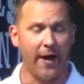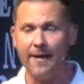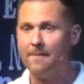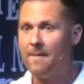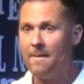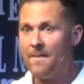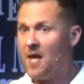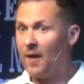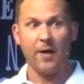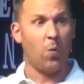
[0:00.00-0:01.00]
right?
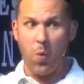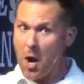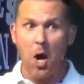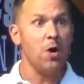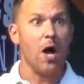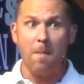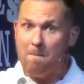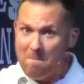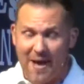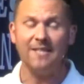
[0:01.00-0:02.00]
Like, we're a
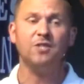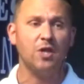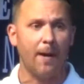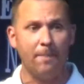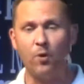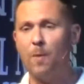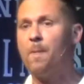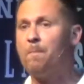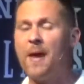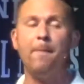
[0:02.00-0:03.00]
messed up
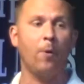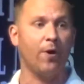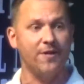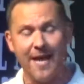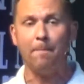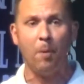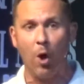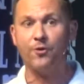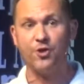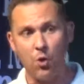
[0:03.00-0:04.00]
group of people. And yet,
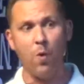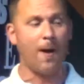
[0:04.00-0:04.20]
Paul, you